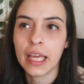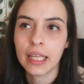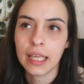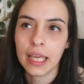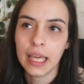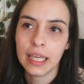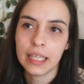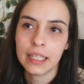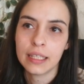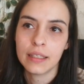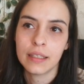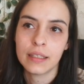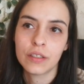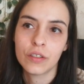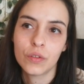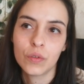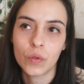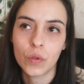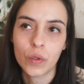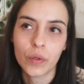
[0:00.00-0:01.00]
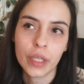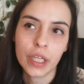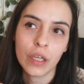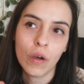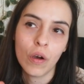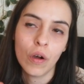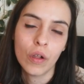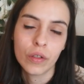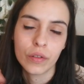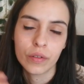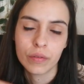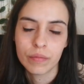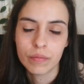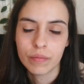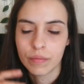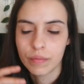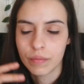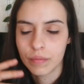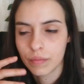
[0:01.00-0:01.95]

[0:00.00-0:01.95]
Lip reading: like getting the story all